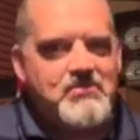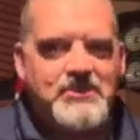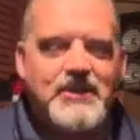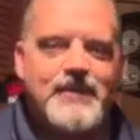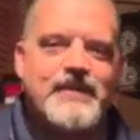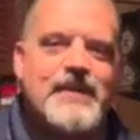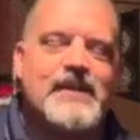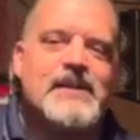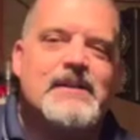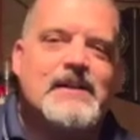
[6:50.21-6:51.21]
So,
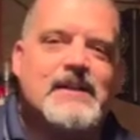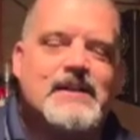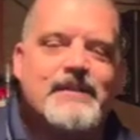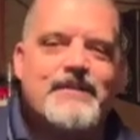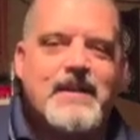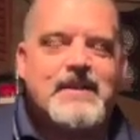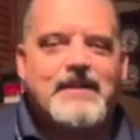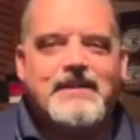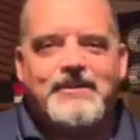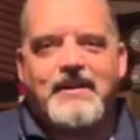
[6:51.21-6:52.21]
and
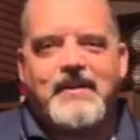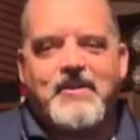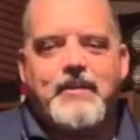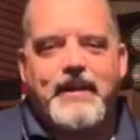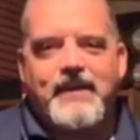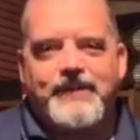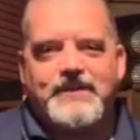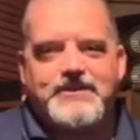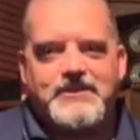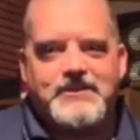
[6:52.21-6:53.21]
there's a lot of other
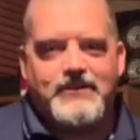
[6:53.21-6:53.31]
benefits too.